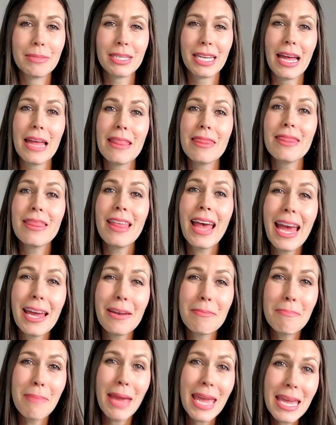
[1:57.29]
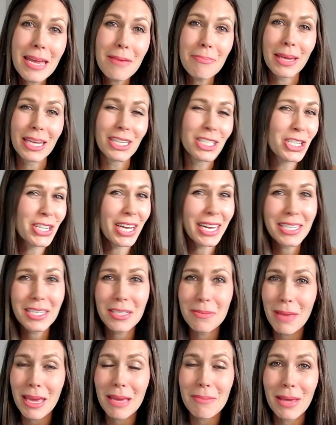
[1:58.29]
And then maybe, just
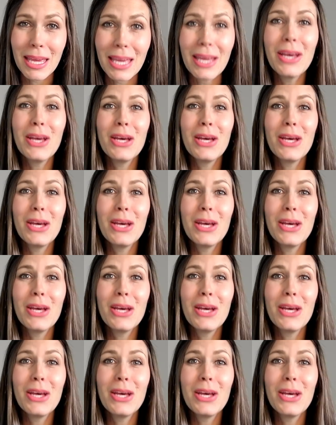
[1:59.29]
maybe,